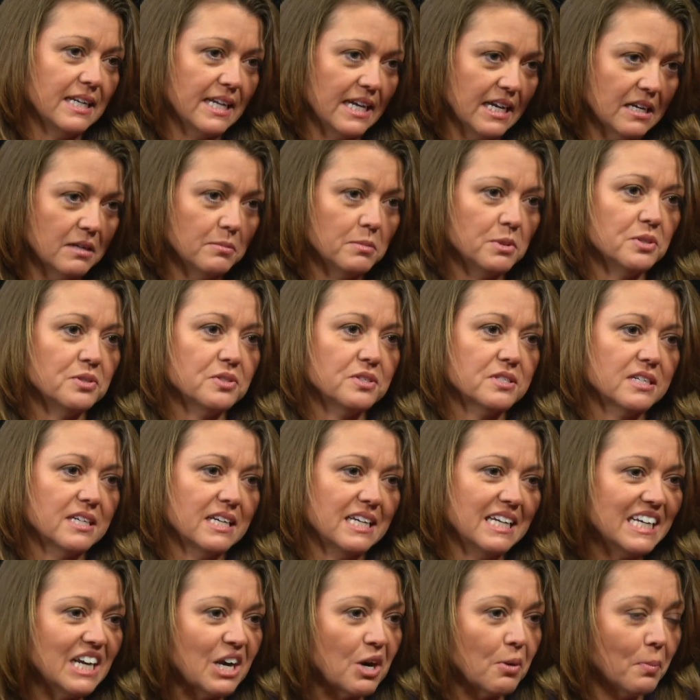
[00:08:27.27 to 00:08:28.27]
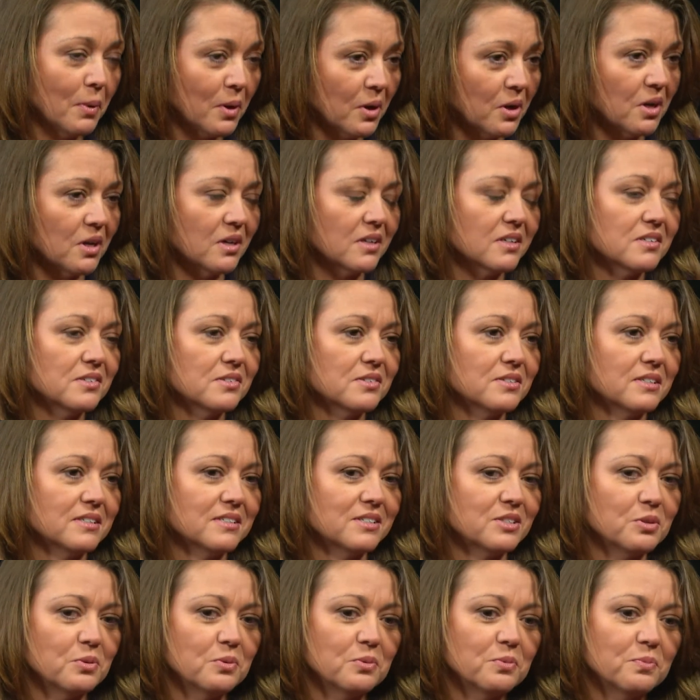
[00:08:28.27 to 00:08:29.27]
animals in our parks,
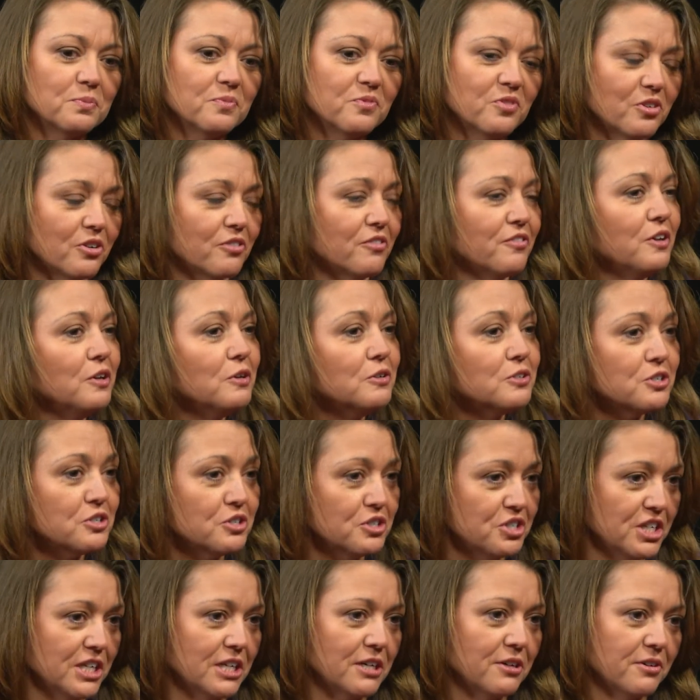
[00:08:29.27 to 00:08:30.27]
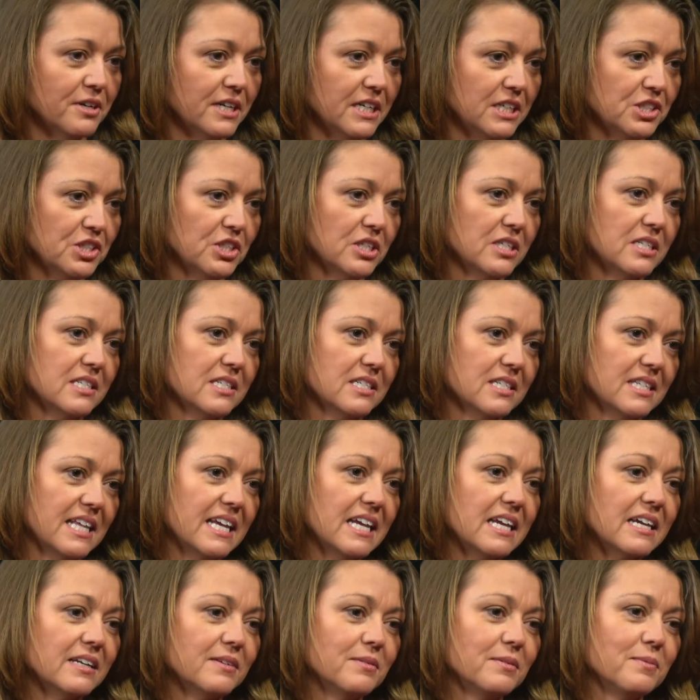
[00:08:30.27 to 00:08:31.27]
so for future generations they
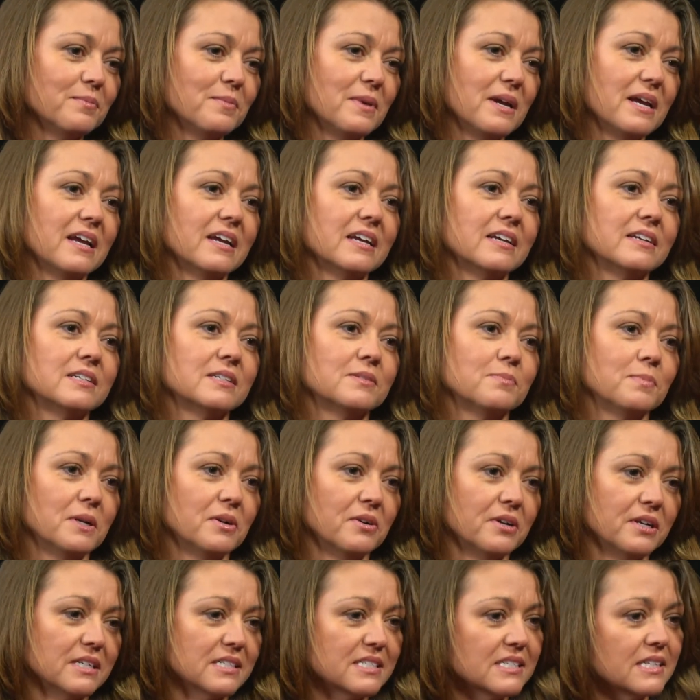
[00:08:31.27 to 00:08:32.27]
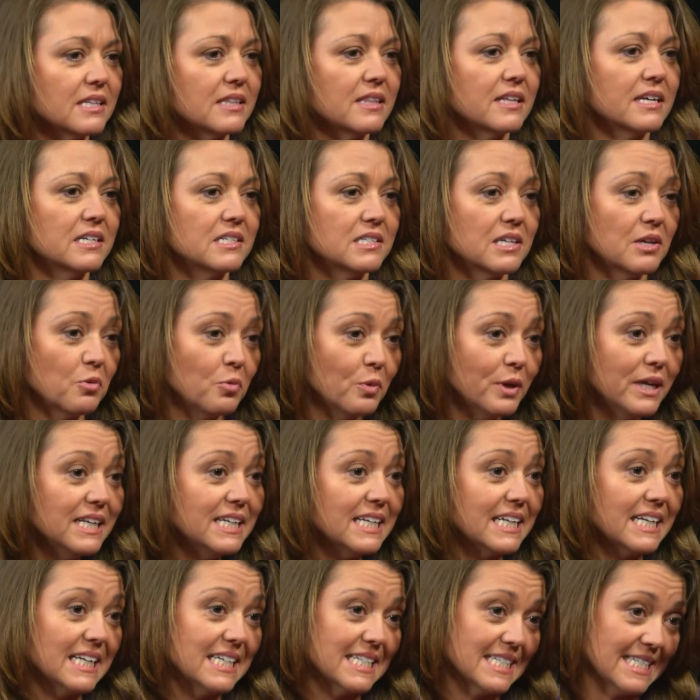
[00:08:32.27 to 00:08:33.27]
can experience the things that we
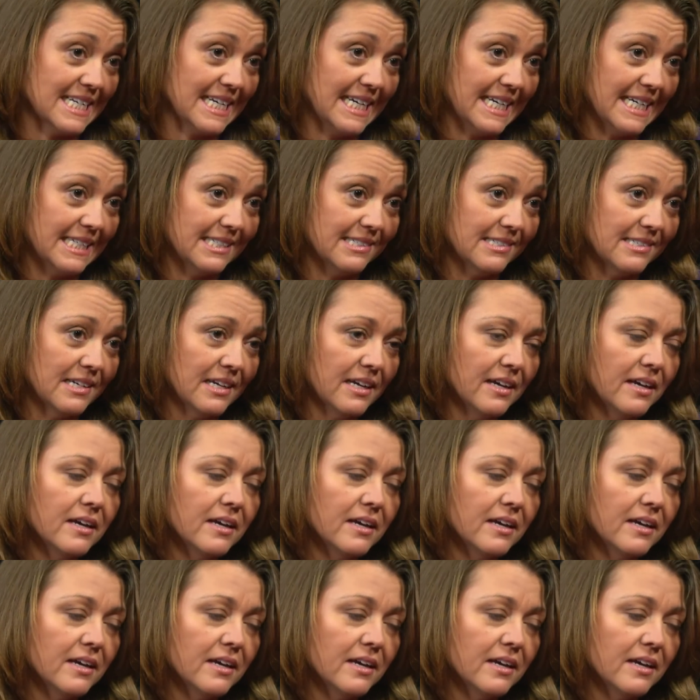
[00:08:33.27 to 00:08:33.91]
did as kids.